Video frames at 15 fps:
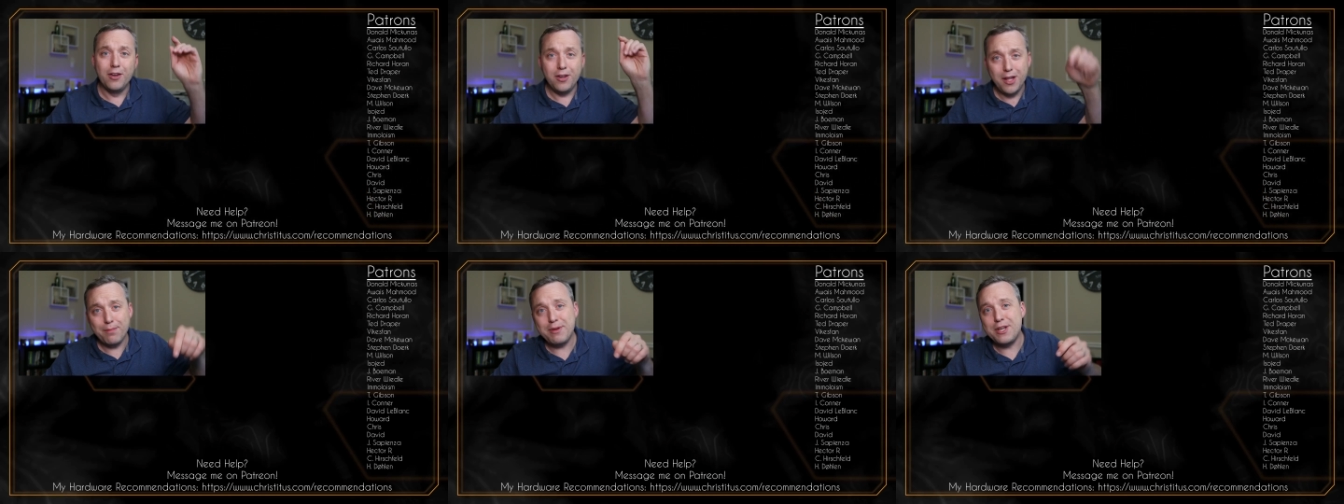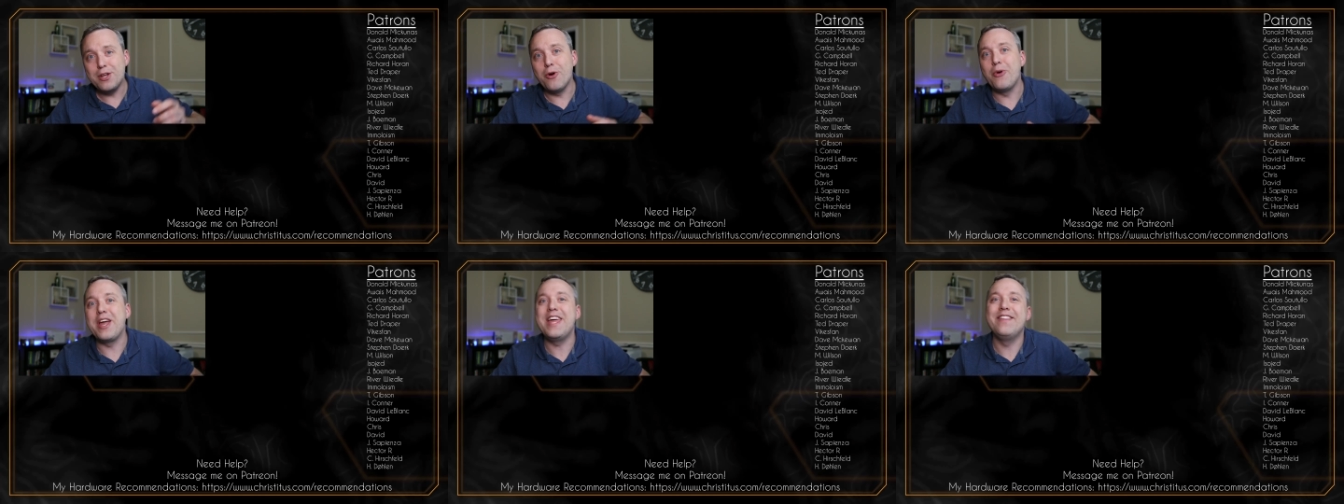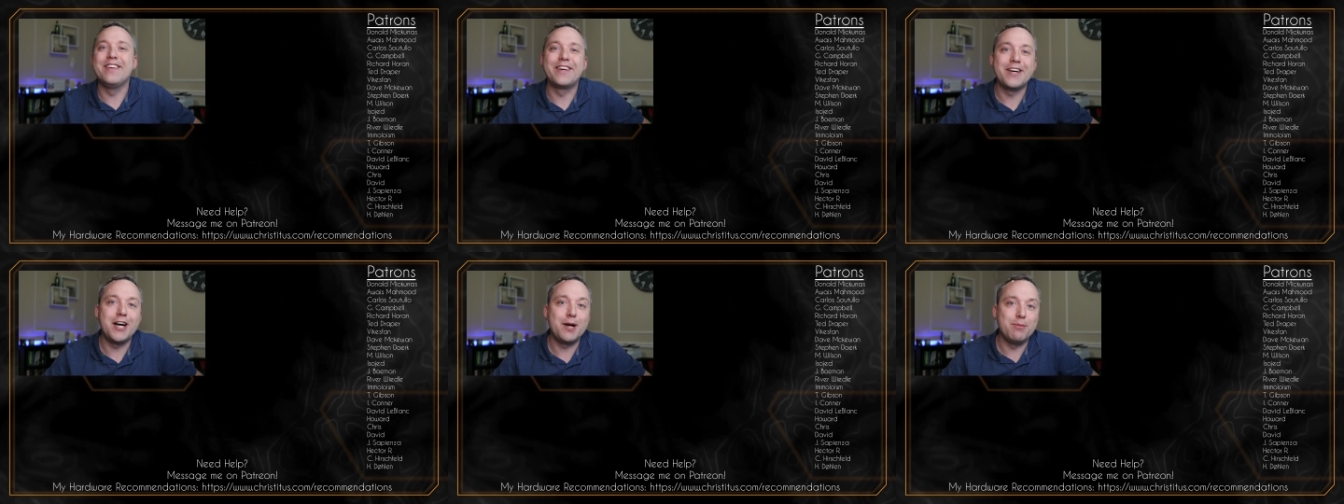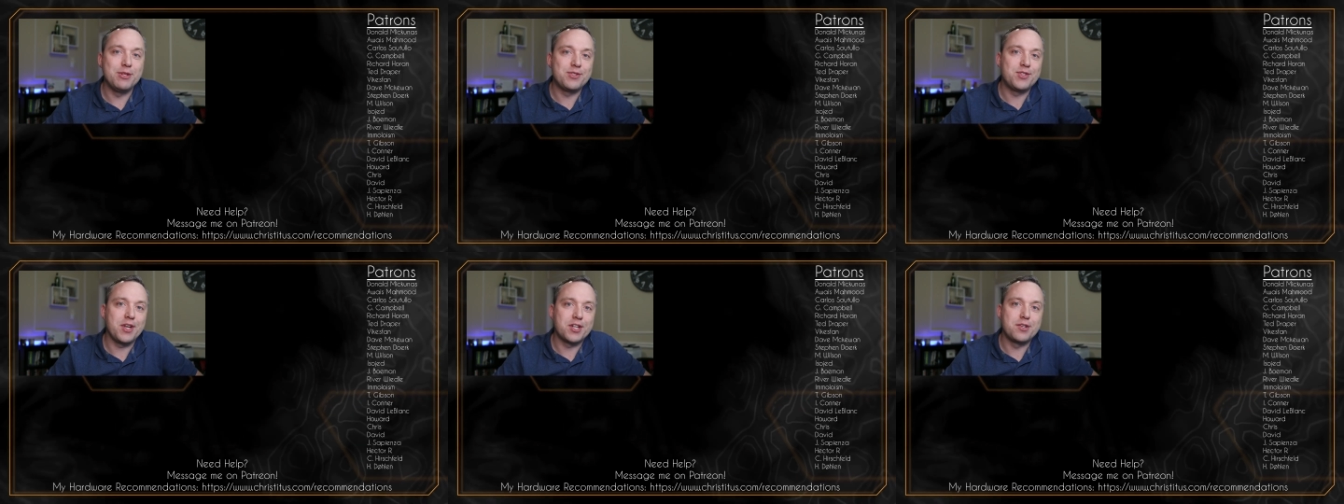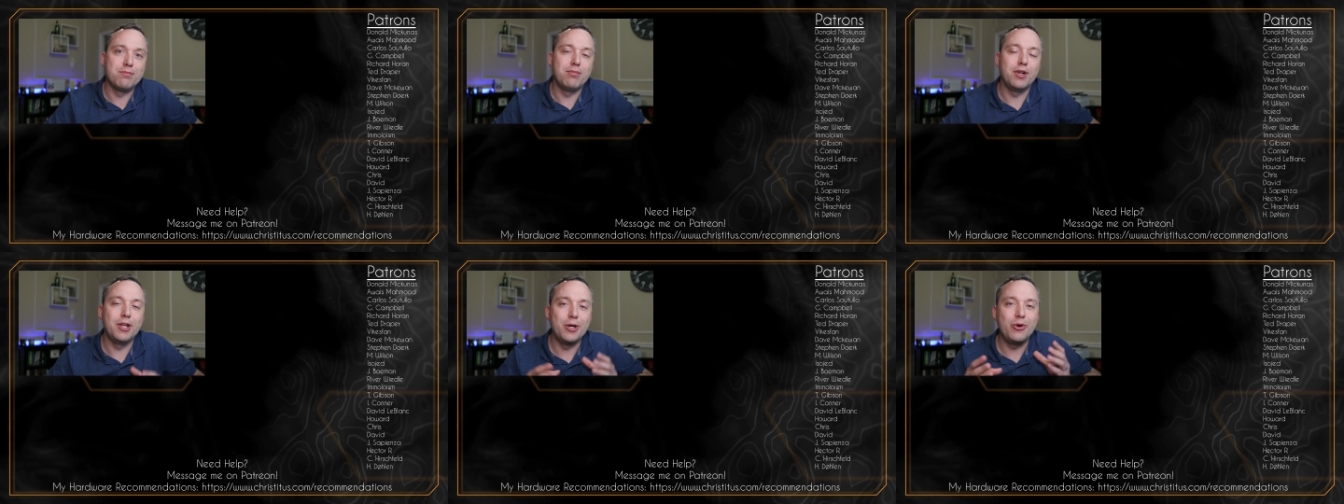Let me know in the comments
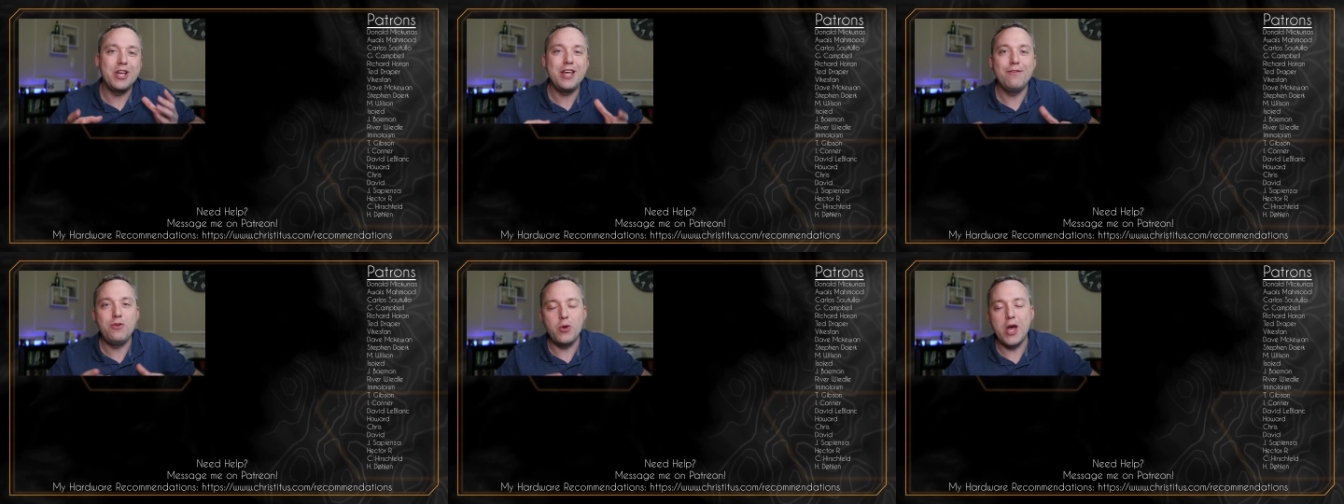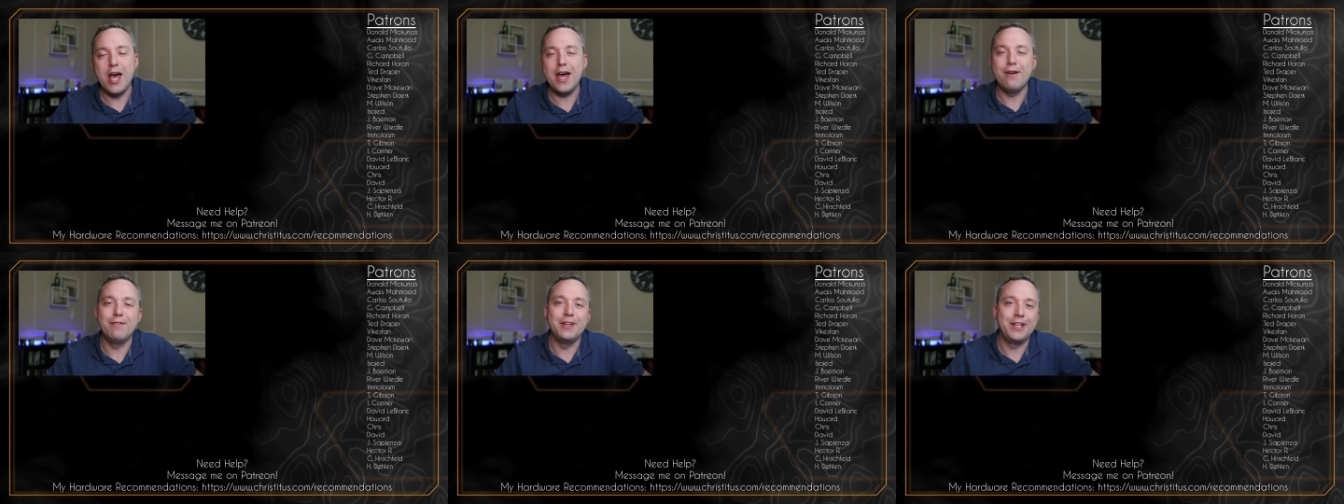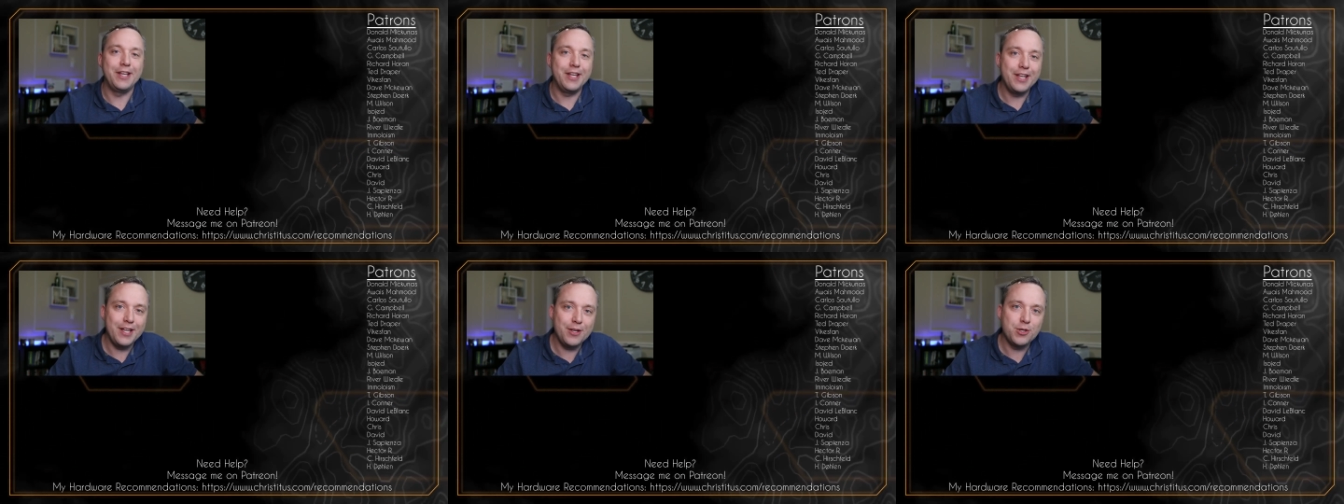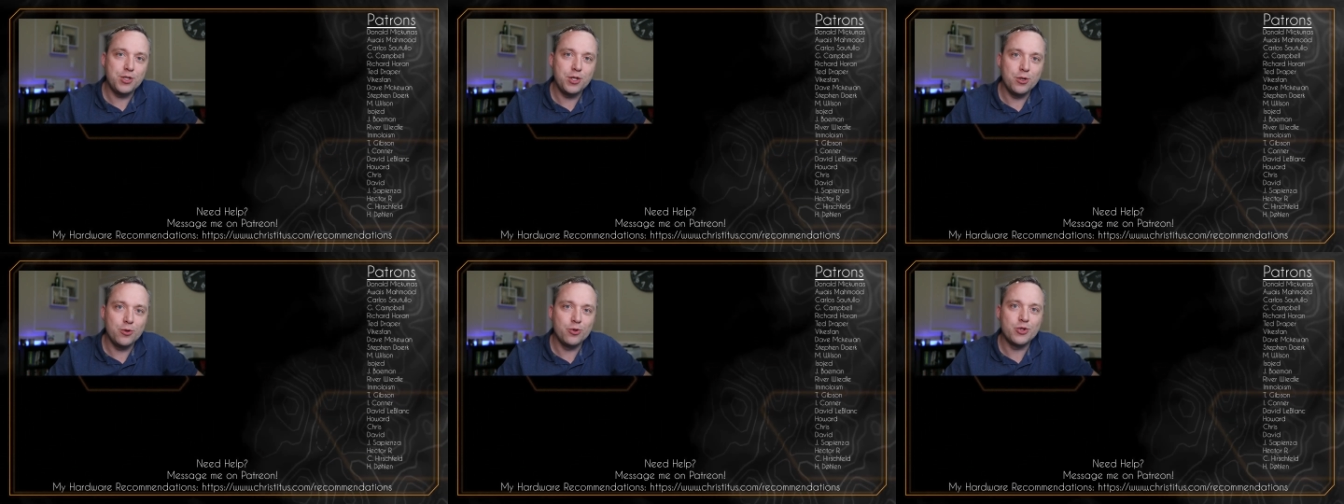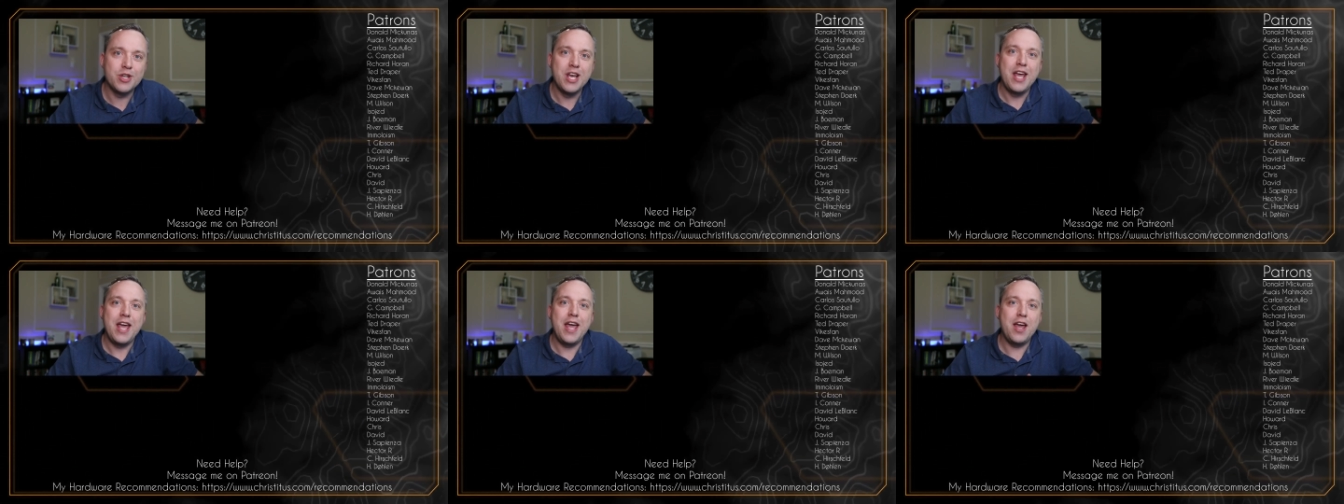section below if you have any issues.